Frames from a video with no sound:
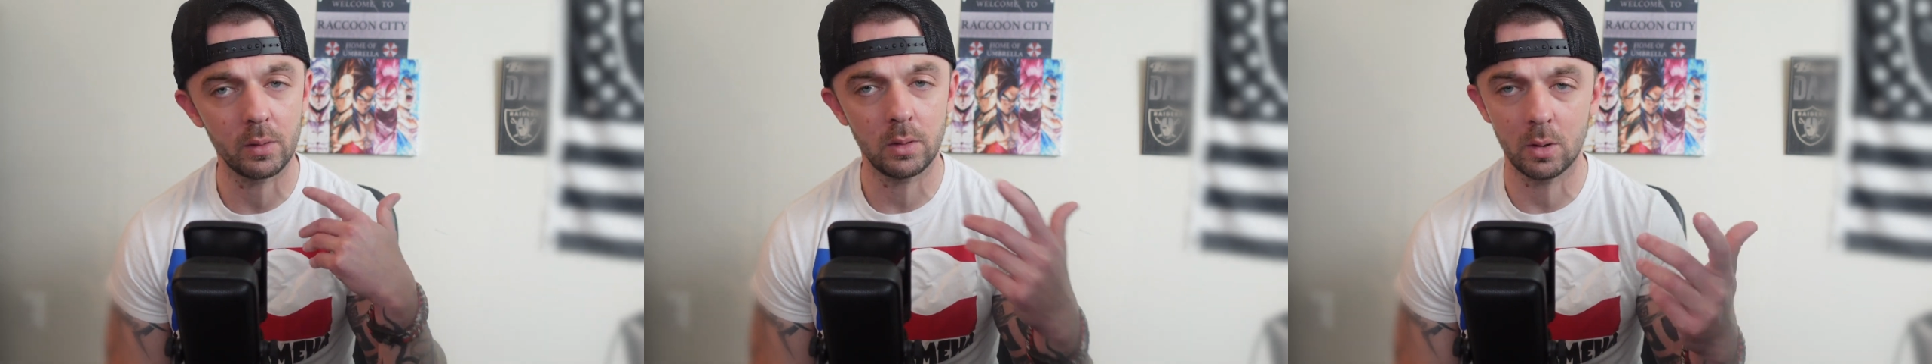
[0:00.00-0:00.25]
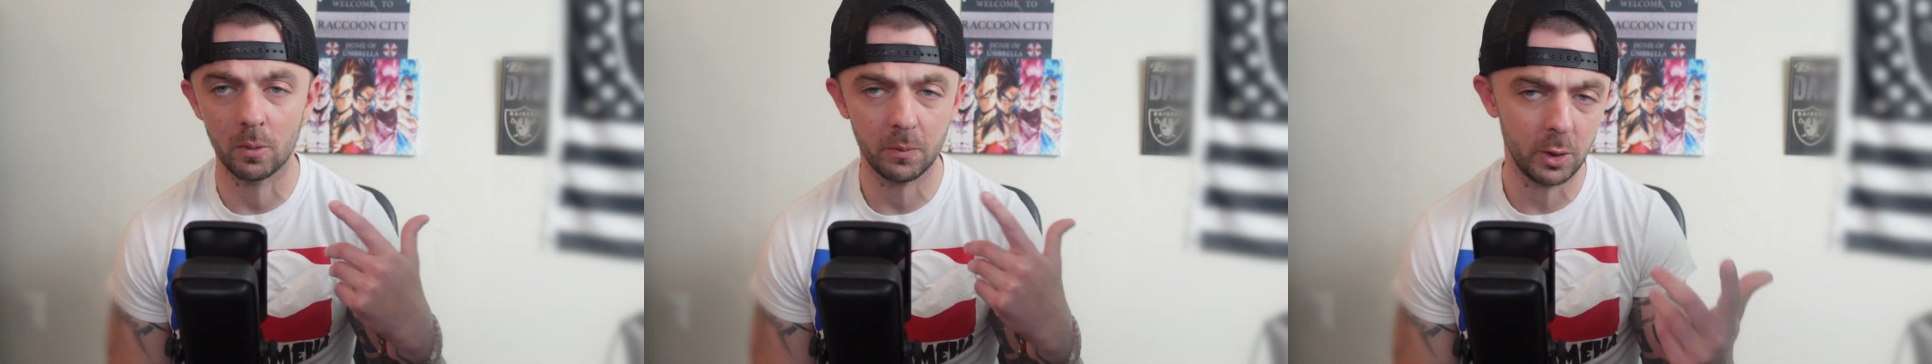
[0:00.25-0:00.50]

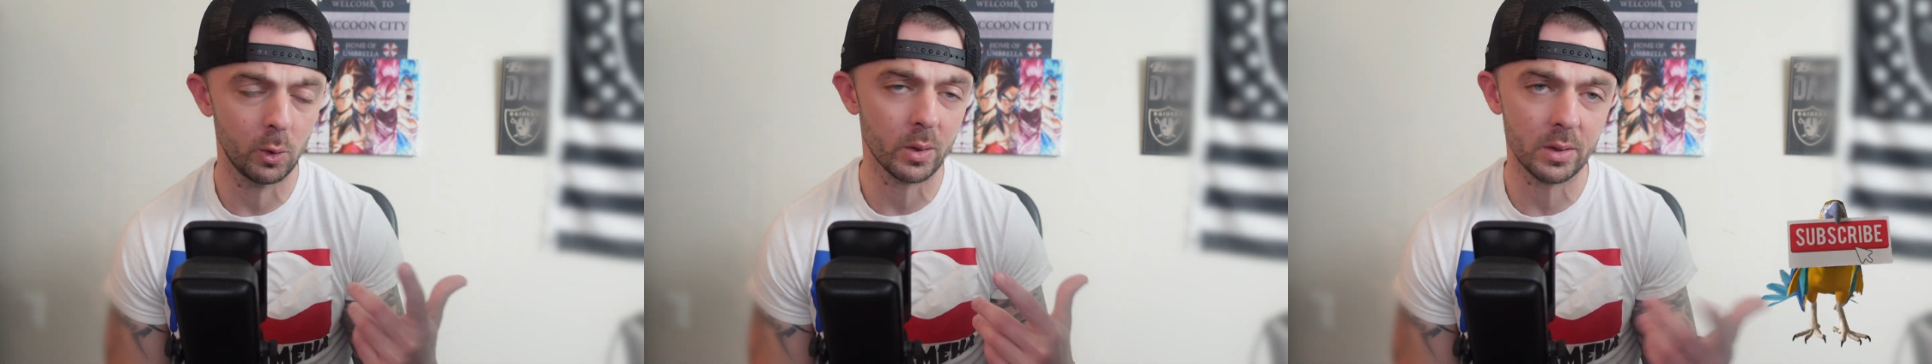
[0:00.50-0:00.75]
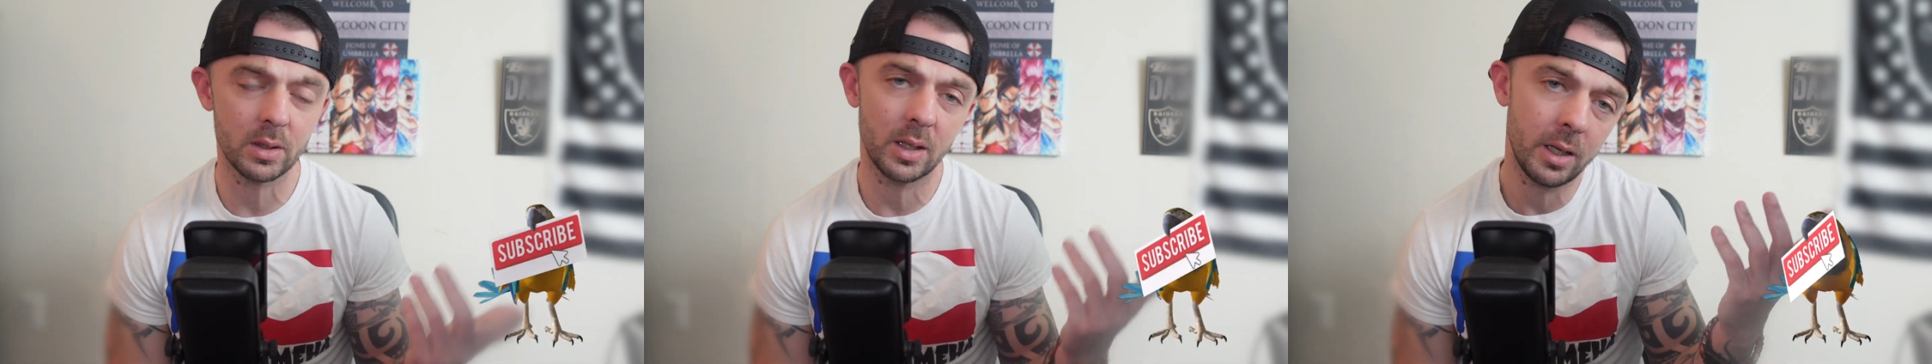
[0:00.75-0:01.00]
your
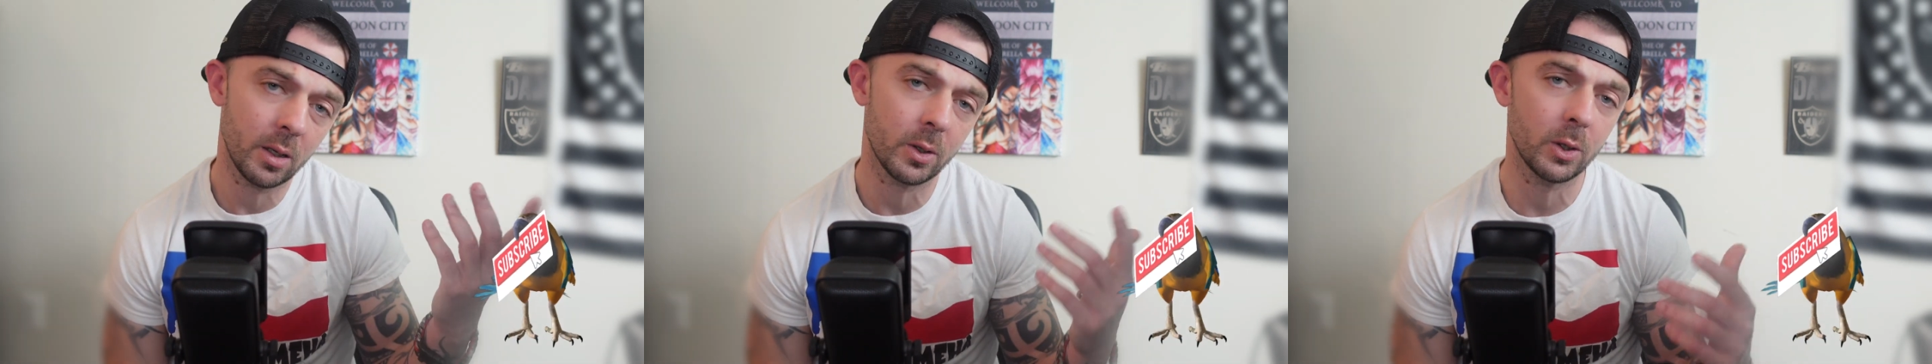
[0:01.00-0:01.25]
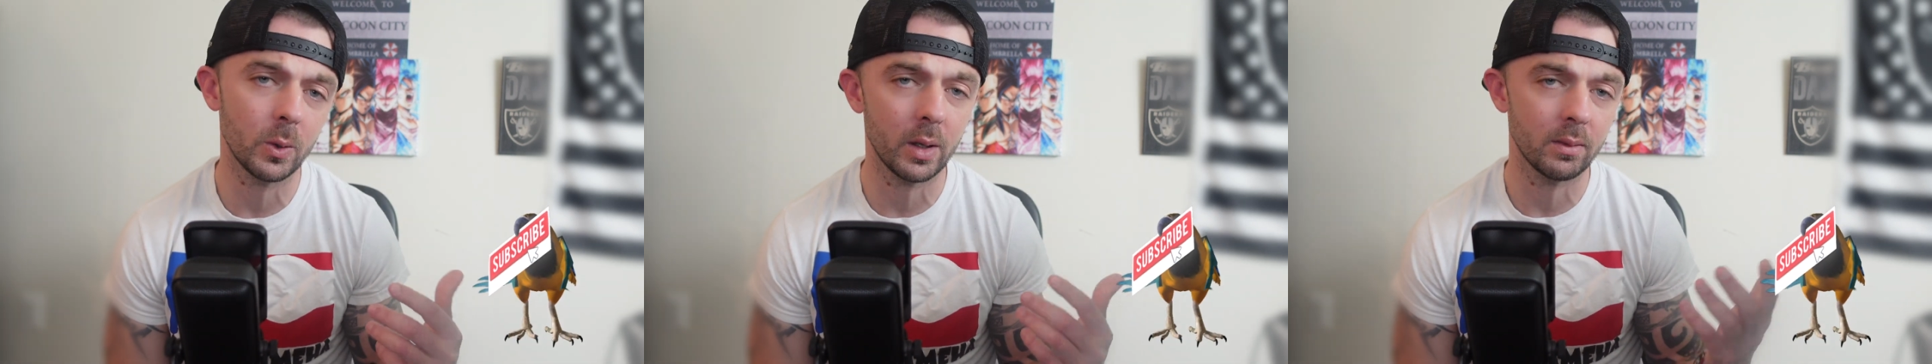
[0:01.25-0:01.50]
viewers to hear
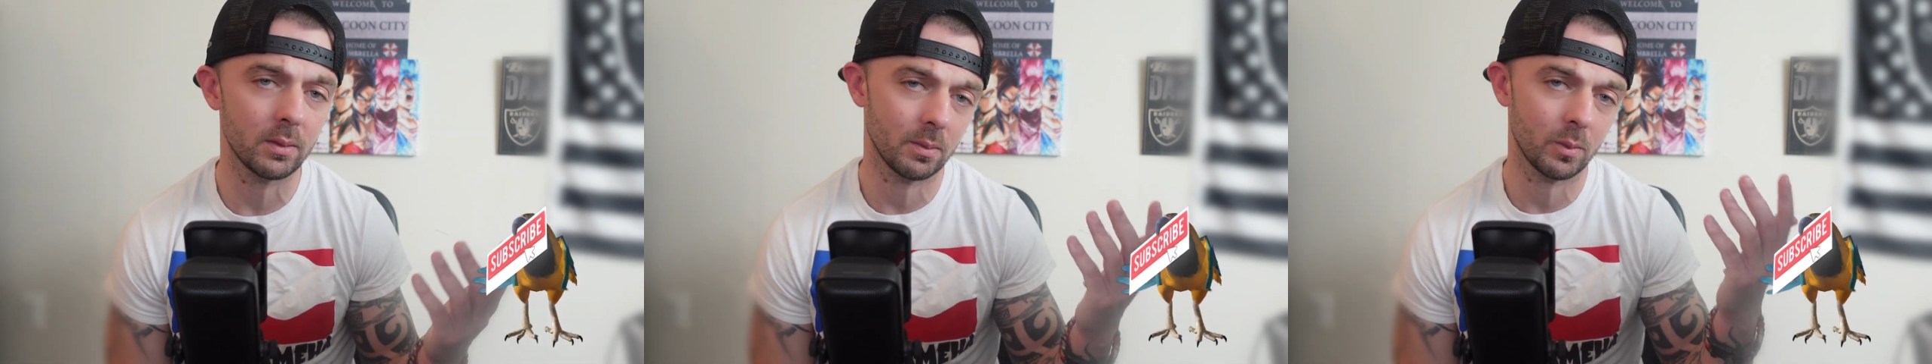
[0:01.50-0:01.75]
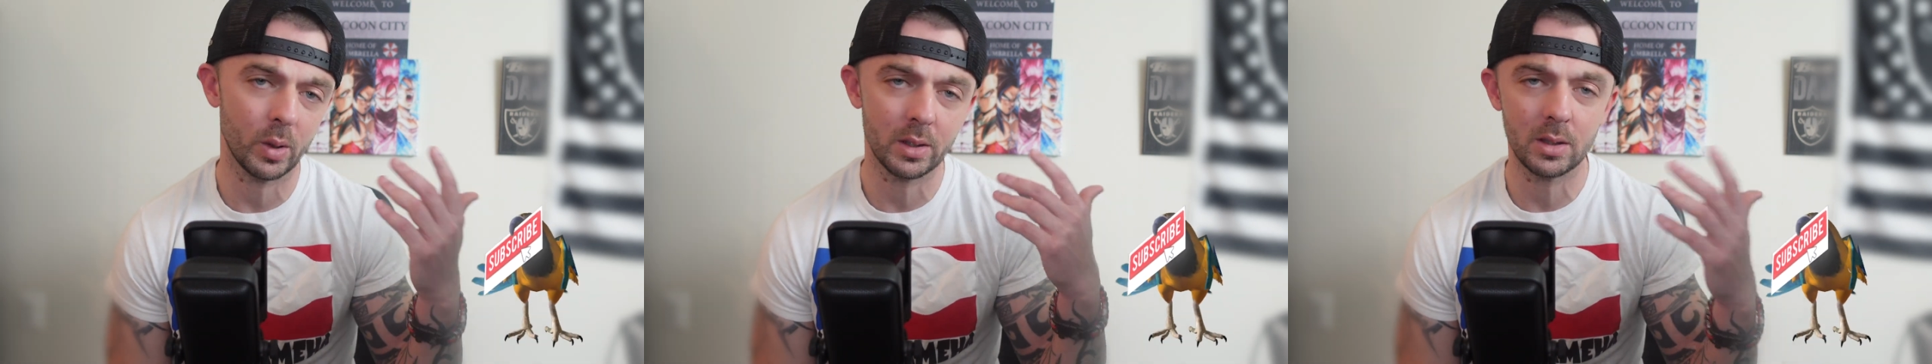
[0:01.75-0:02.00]
you,
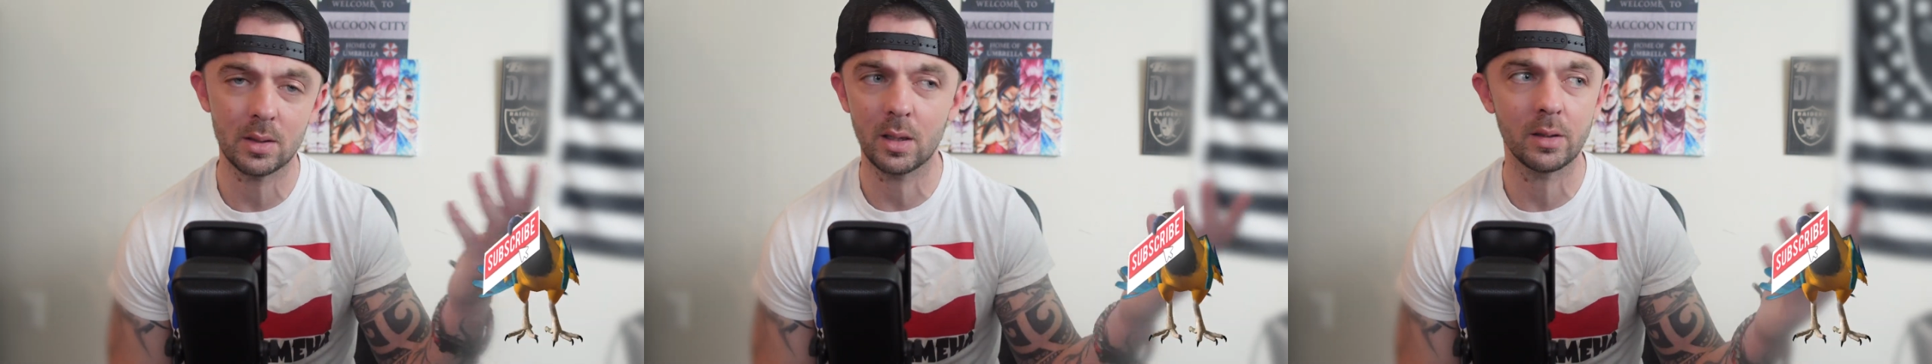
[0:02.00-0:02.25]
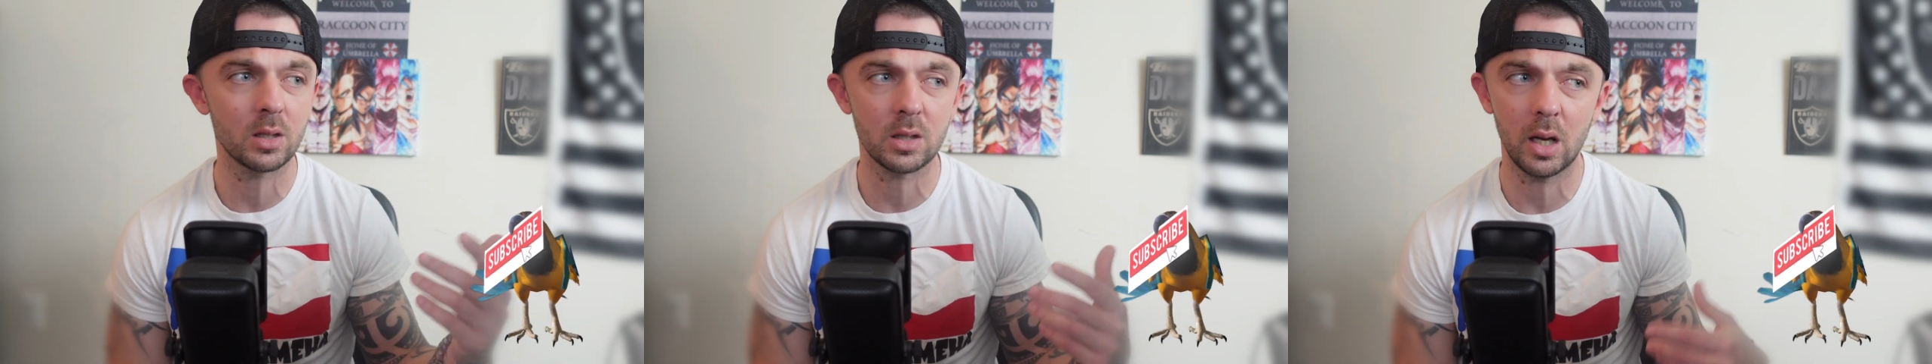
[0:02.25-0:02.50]
and which is
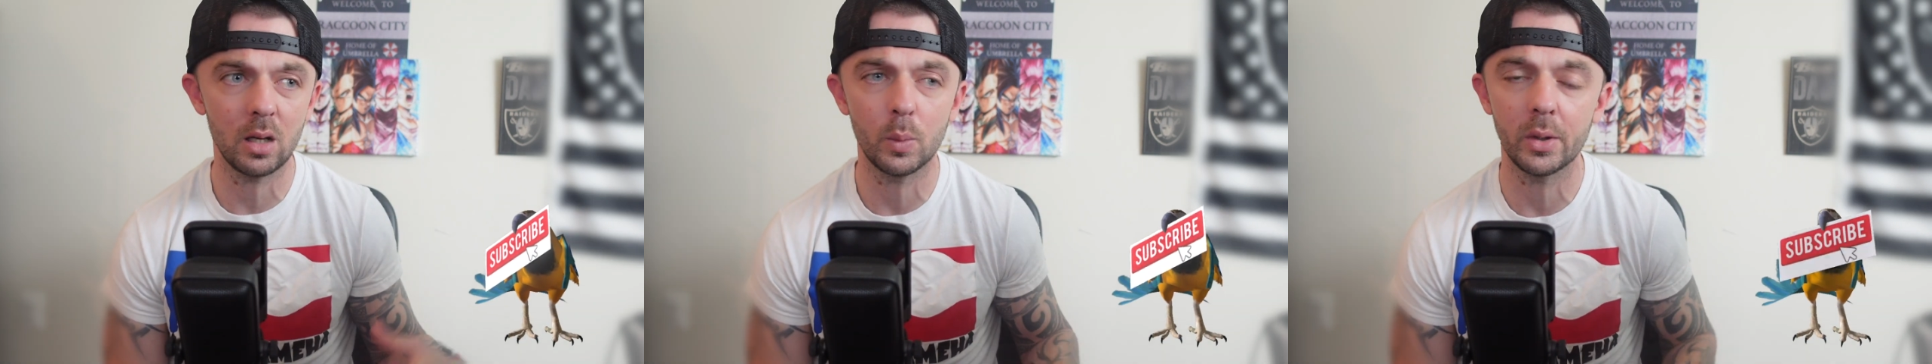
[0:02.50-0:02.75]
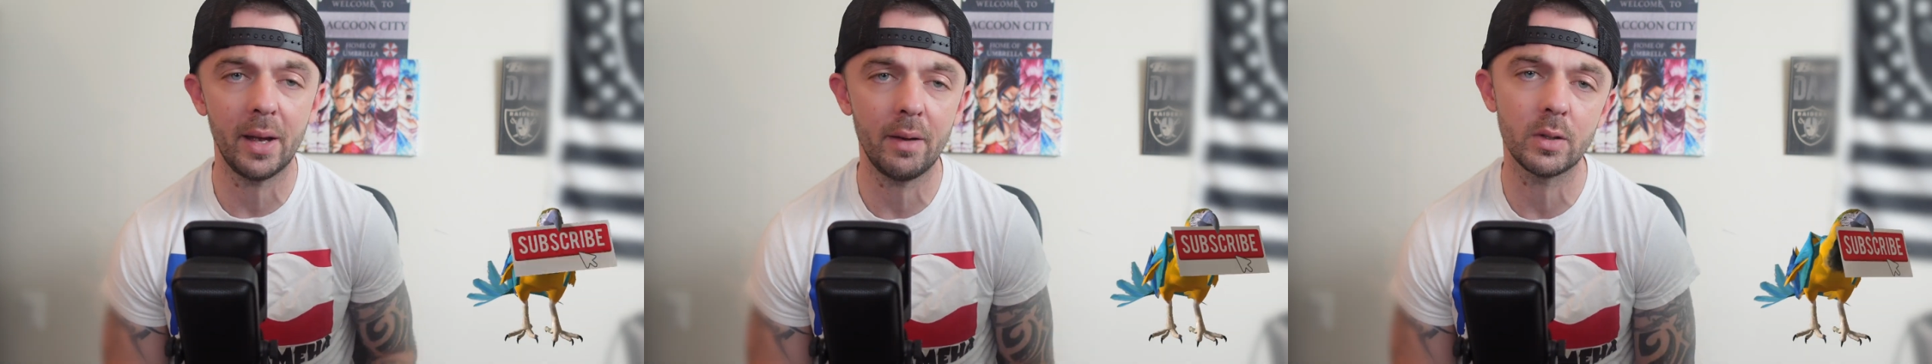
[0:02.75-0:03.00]

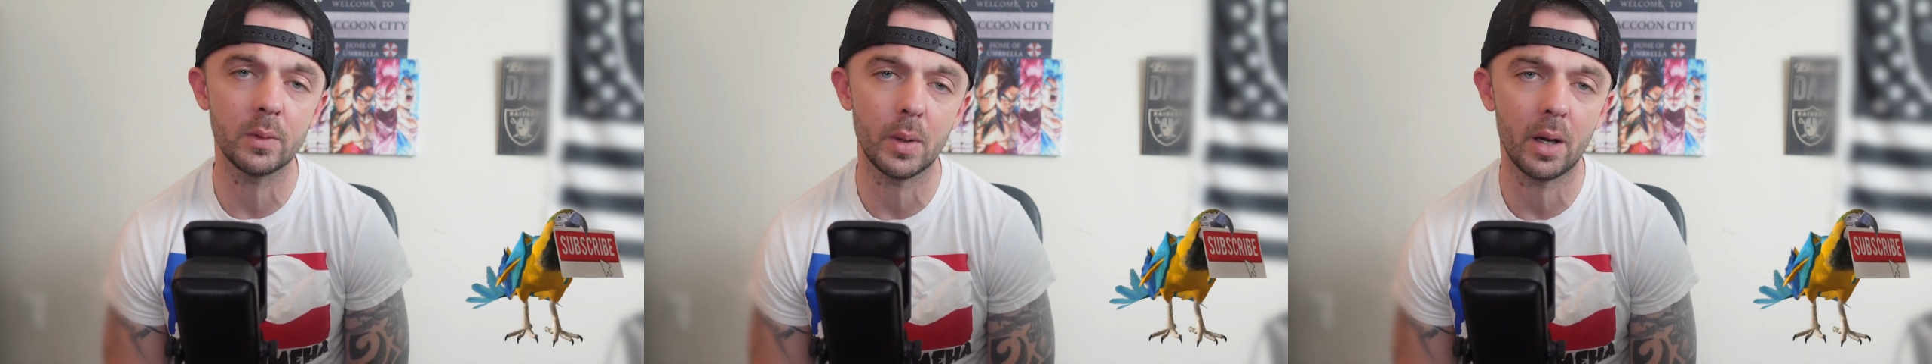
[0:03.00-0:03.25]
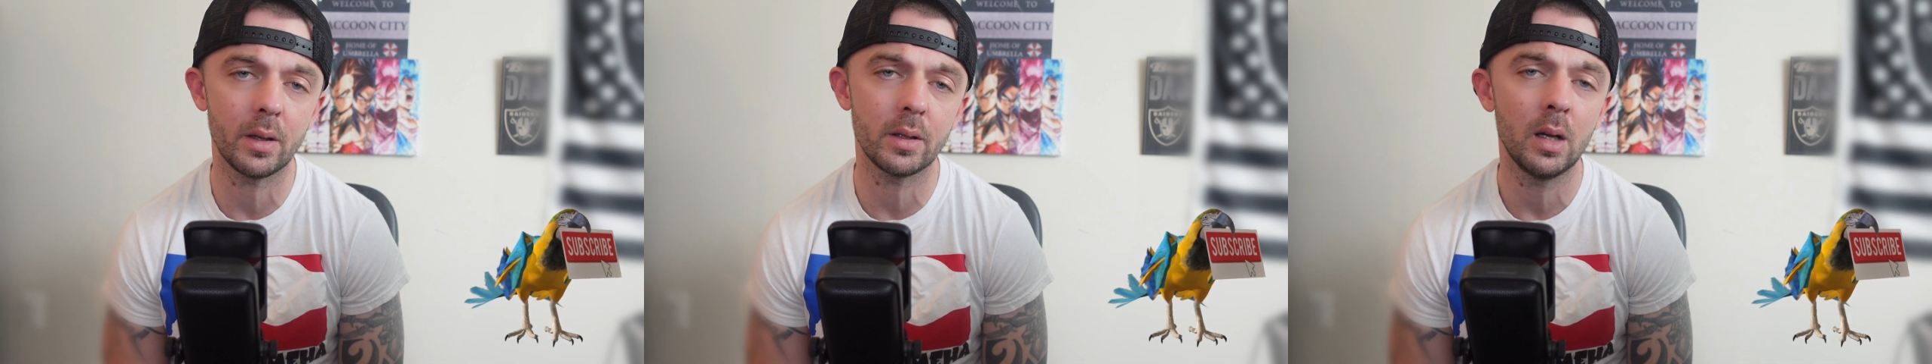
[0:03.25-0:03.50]
understandable to
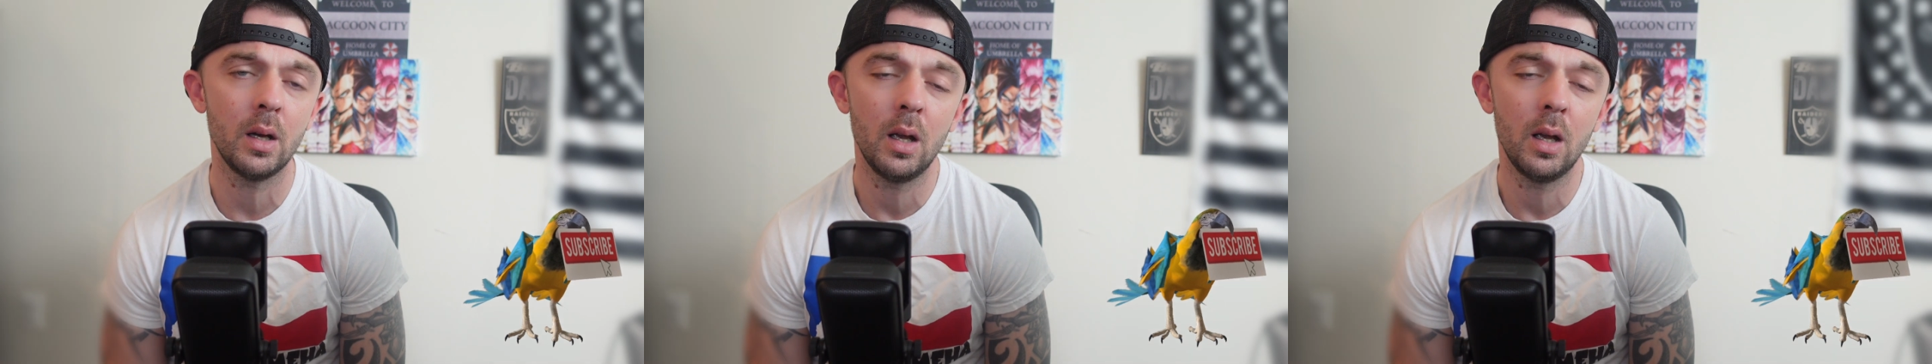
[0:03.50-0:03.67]
everybody.